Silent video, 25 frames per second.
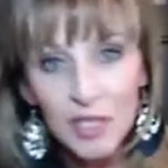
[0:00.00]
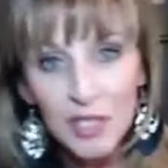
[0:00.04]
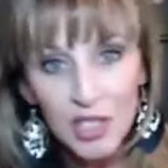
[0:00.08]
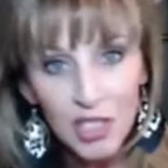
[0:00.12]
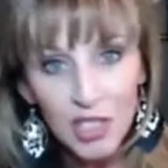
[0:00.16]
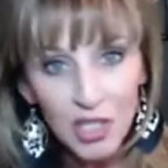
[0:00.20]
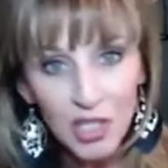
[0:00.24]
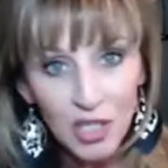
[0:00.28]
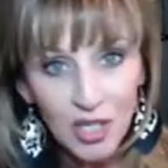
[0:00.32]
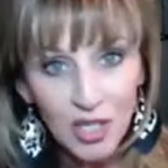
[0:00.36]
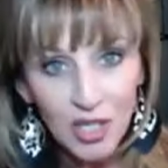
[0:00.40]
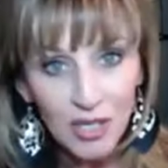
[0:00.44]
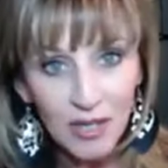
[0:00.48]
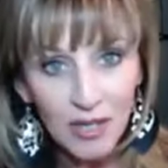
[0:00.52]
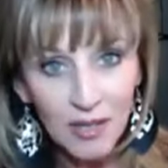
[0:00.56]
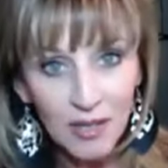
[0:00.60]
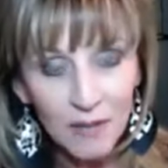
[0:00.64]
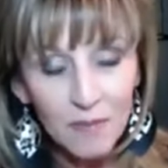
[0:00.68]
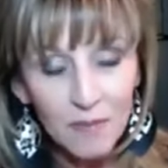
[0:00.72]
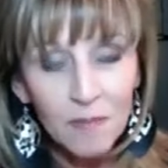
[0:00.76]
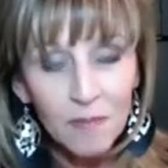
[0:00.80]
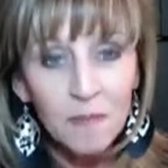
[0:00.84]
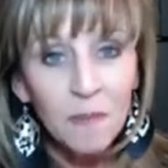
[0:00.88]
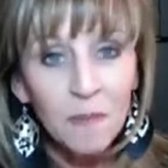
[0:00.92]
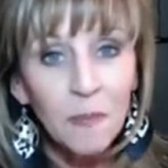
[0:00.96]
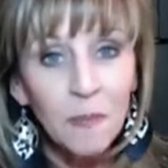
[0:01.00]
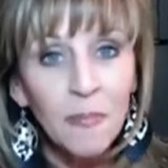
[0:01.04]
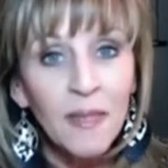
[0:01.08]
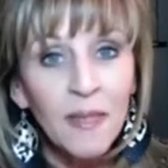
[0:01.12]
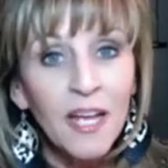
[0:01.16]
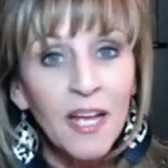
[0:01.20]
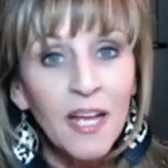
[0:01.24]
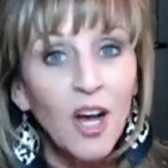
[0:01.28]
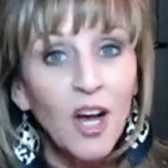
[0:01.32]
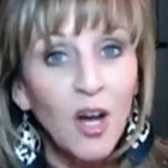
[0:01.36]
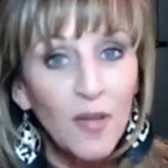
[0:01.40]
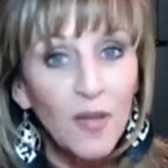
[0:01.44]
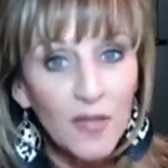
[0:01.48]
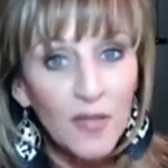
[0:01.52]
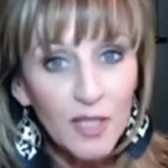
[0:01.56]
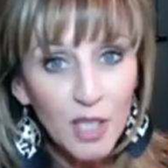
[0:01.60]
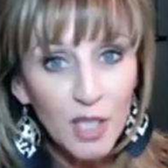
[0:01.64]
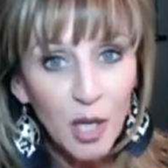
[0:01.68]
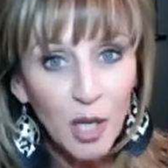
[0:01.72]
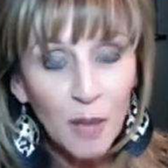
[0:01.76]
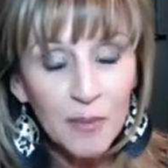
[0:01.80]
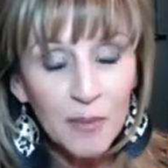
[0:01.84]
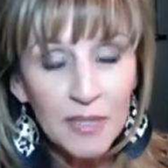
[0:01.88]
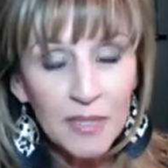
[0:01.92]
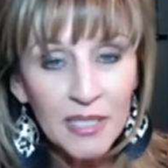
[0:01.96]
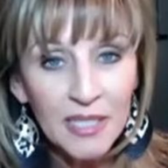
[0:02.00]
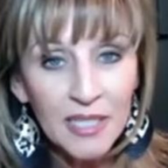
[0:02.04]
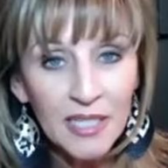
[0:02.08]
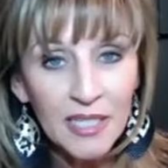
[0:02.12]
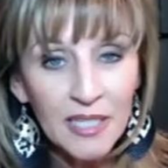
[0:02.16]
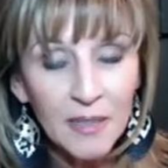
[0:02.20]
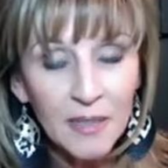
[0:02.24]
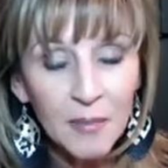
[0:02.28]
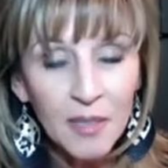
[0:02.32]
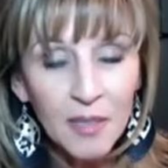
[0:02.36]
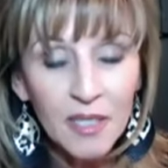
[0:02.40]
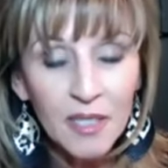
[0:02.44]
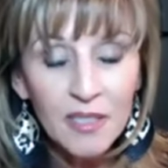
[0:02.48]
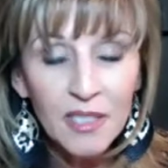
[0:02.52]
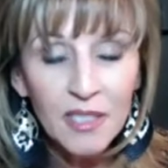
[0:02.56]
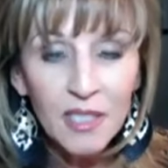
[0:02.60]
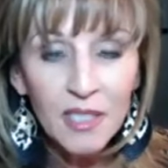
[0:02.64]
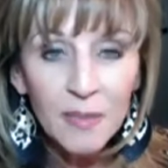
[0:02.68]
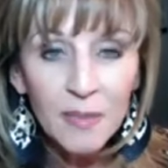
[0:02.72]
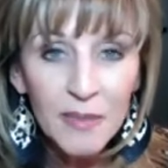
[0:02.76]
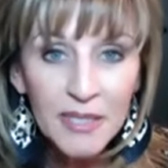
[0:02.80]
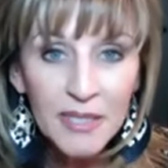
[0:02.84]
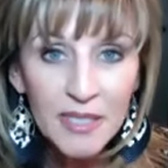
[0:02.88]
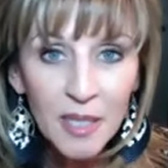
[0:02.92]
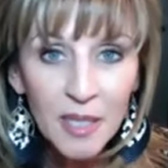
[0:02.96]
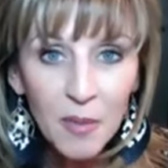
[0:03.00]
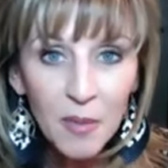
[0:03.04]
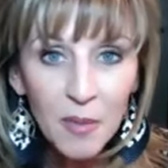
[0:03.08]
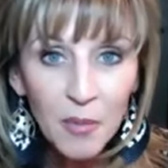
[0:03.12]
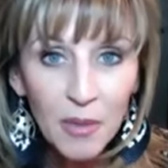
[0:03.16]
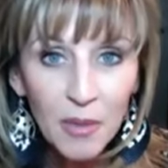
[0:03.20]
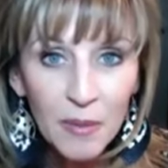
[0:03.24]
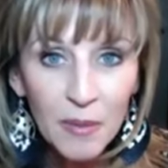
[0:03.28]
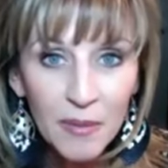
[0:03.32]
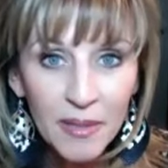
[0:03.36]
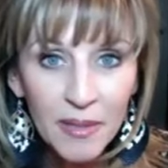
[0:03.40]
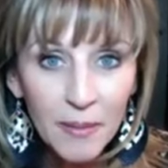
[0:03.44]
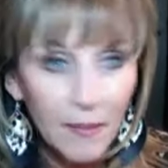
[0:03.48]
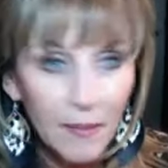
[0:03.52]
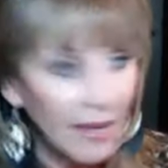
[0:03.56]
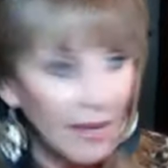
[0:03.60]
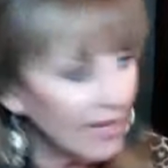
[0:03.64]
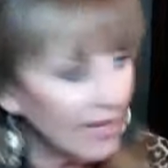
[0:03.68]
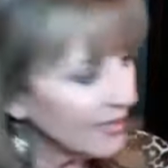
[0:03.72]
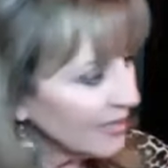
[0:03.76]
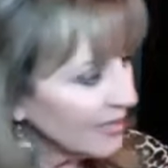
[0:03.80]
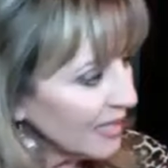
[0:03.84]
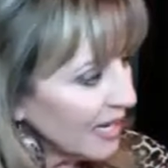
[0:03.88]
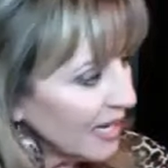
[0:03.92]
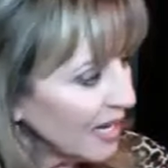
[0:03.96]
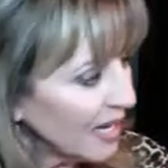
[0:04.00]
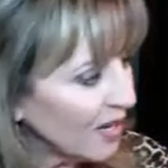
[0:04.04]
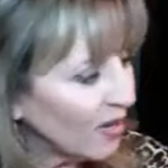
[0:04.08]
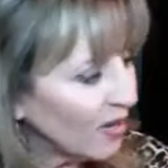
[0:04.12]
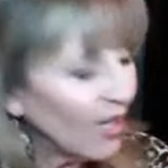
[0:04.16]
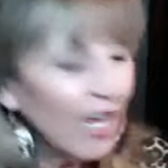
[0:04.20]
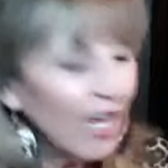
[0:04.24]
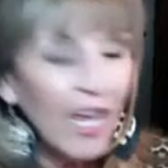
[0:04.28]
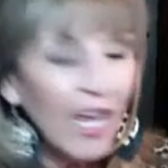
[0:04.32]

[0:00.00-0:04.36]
shook up on the top 10, because it's going to be some women that max it out,